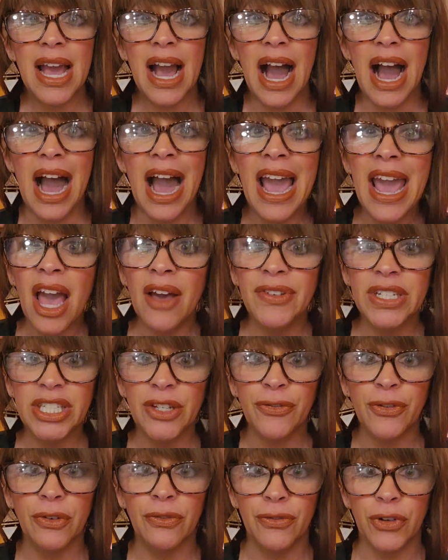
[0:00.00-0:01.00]
I have a
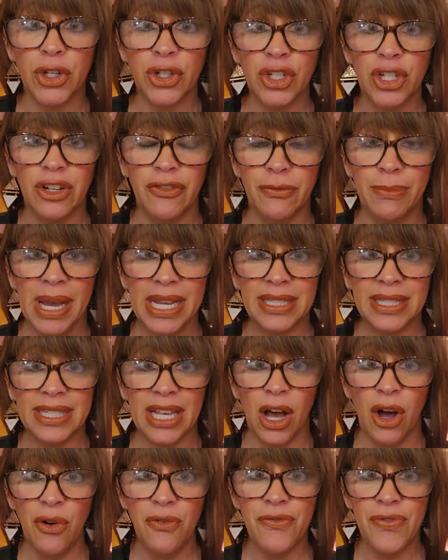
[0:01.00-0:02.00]
different version of
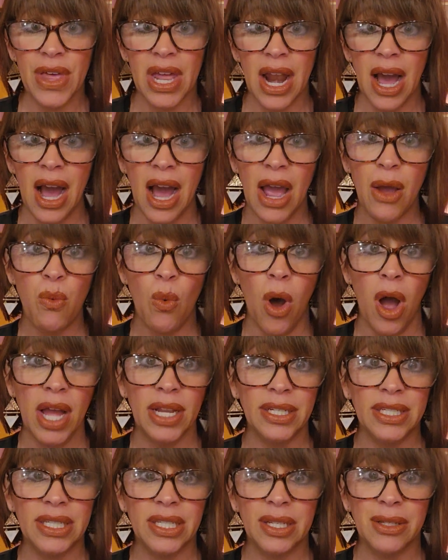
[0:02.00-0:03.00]
myself that I
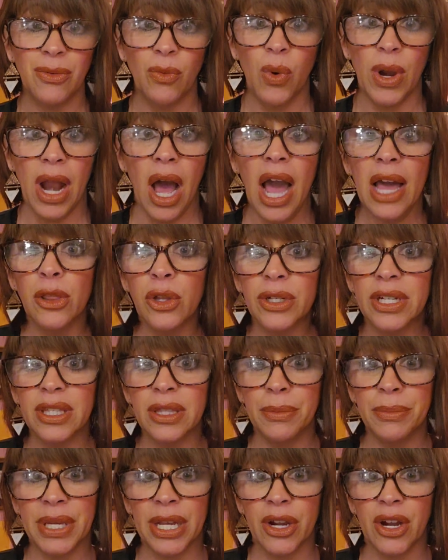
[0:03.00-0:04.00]
want when I look
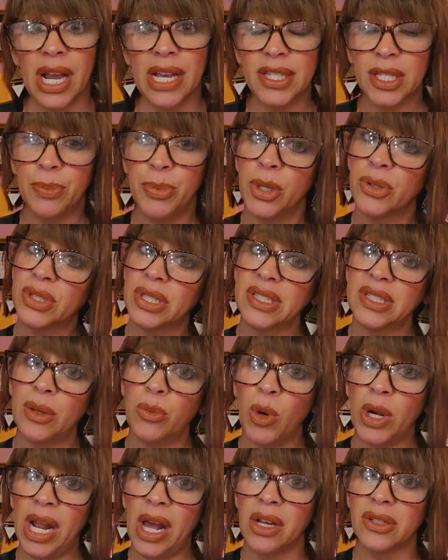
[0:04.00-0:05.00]
in the mirror as opposed to
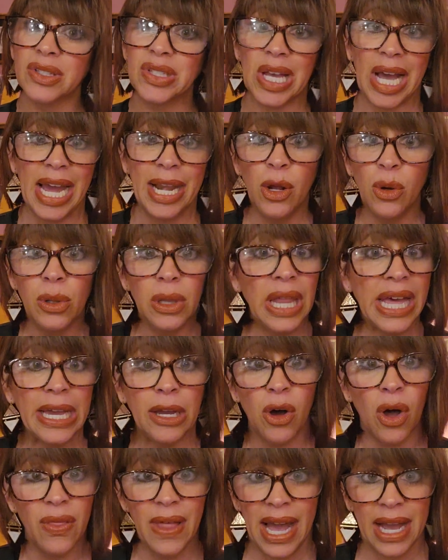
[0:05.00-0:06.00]
someone else. I don't
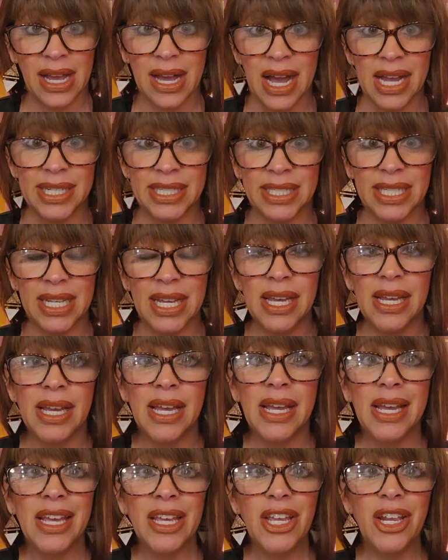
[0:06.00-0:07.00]
like all that cut.
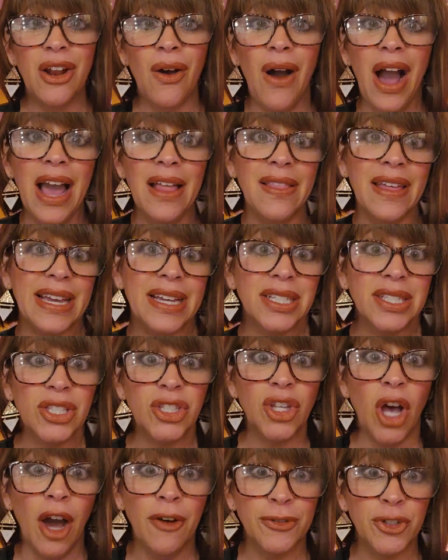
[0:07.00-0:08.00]
I like a
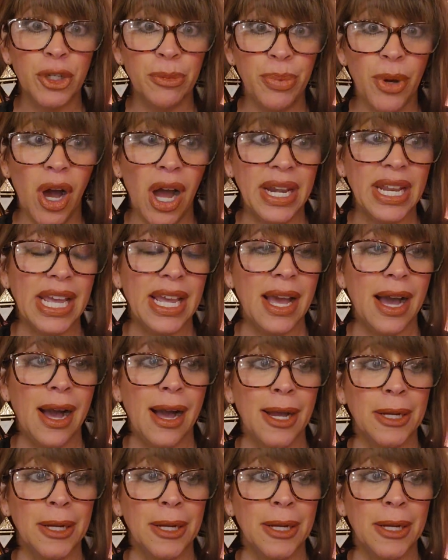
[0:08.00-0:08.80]
softer body.